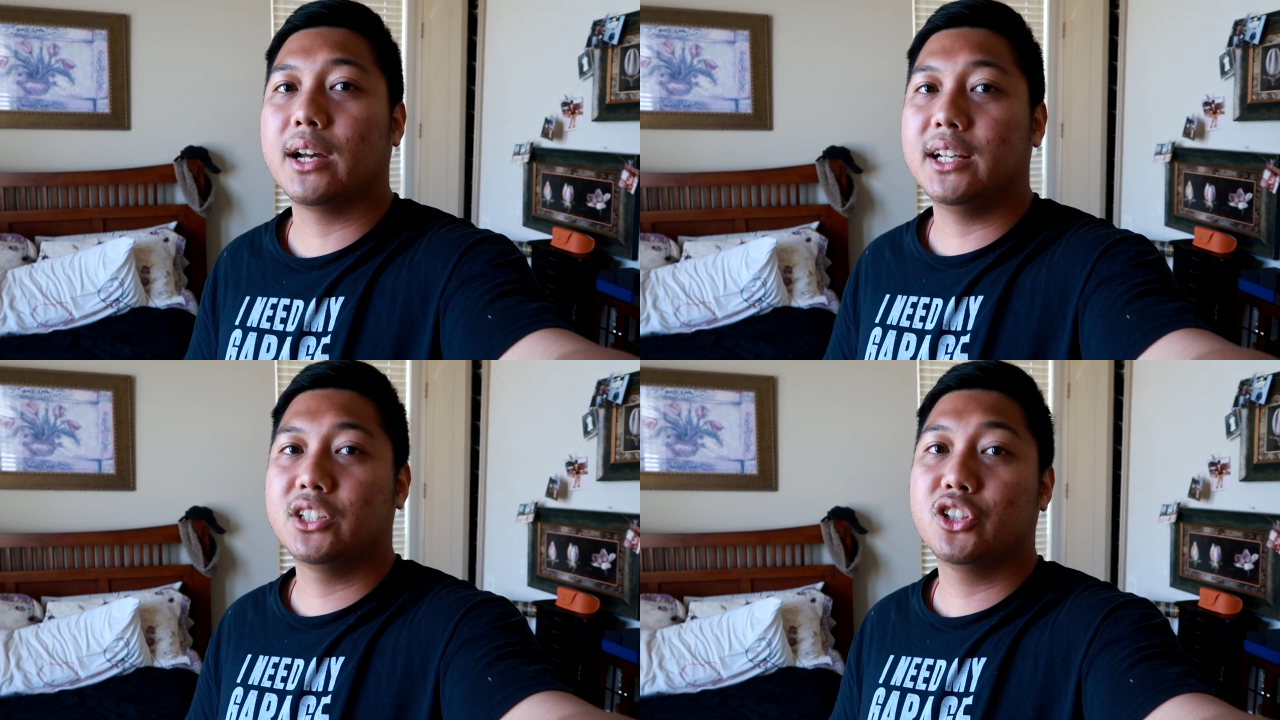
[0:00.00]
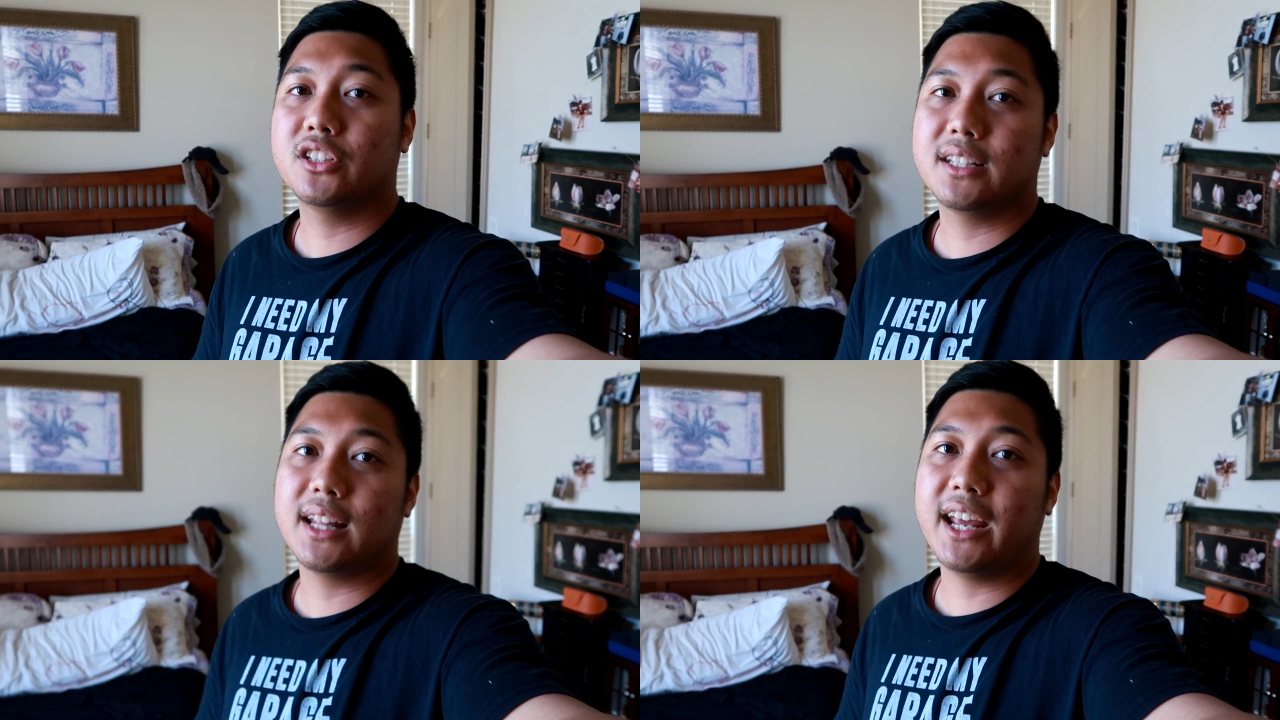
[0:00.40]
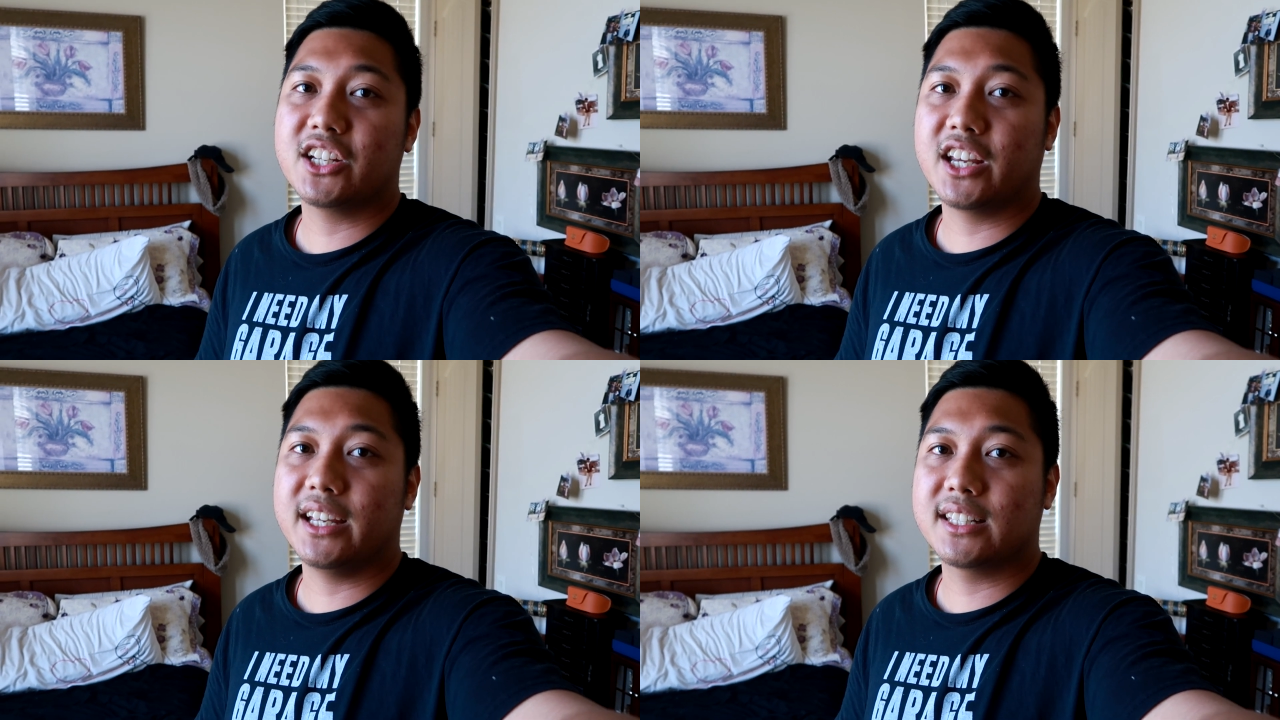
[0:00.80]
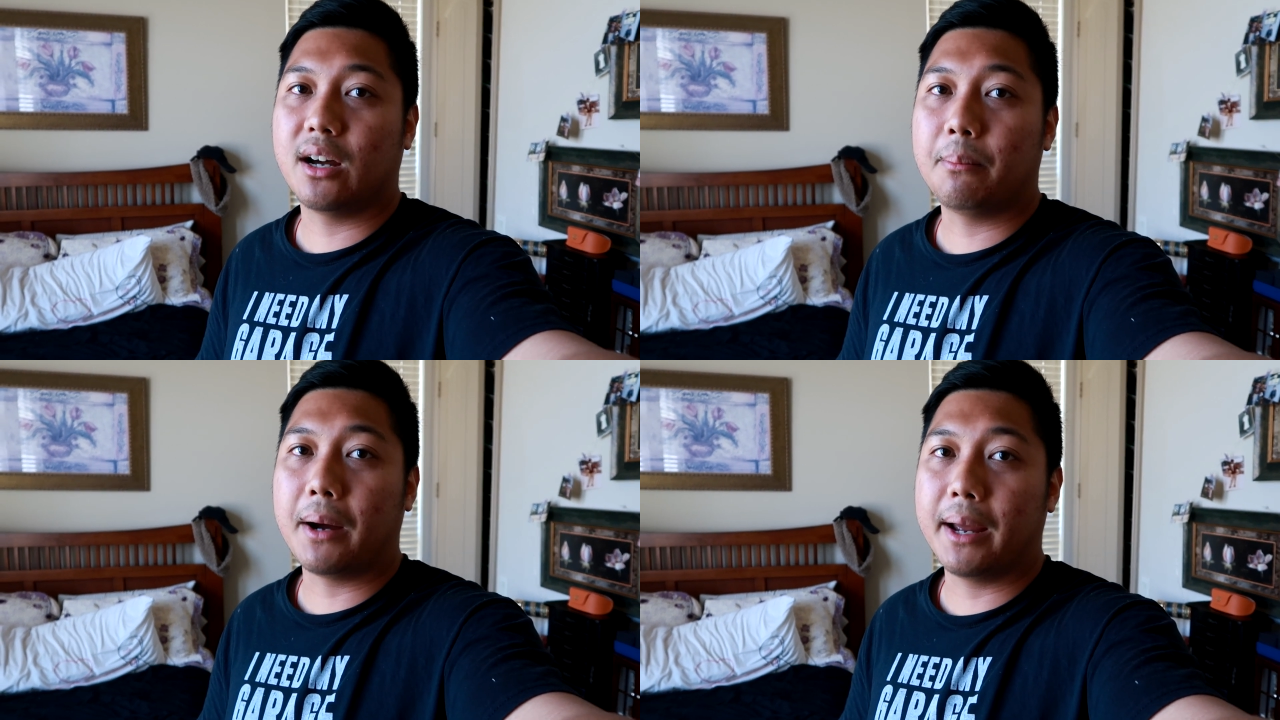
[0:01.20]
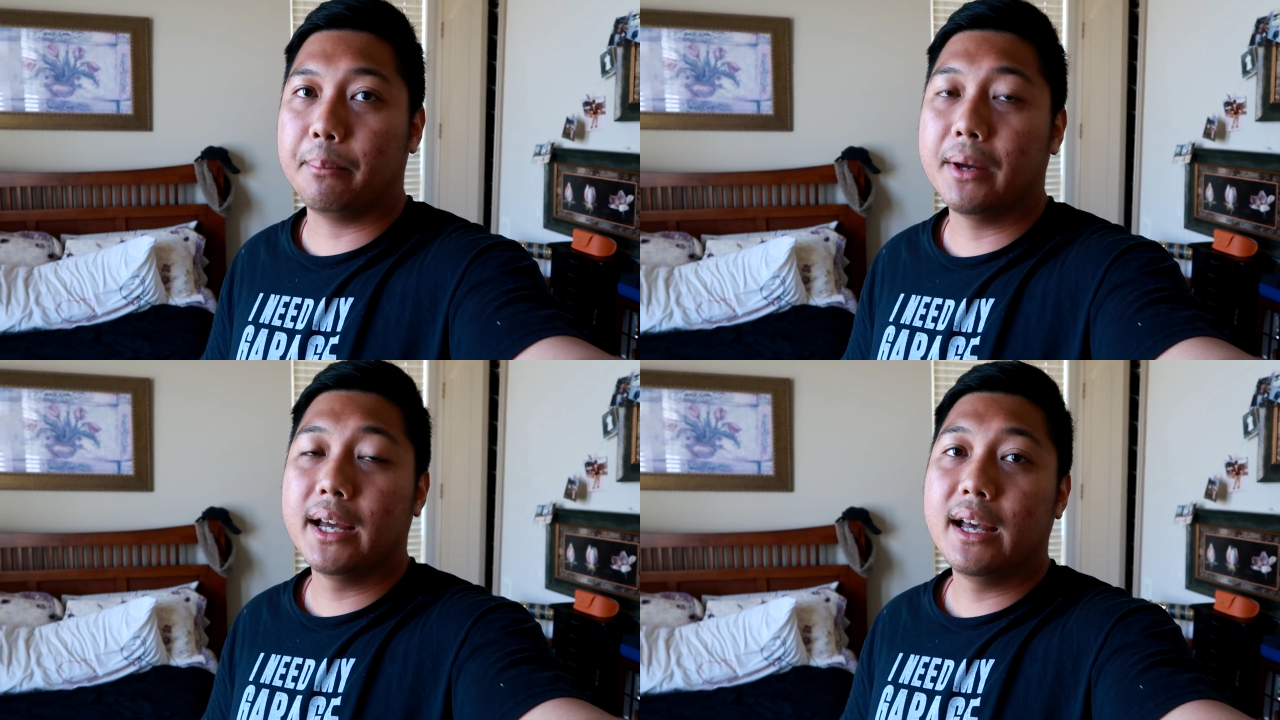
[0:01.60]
guys should see the HKS downpipe.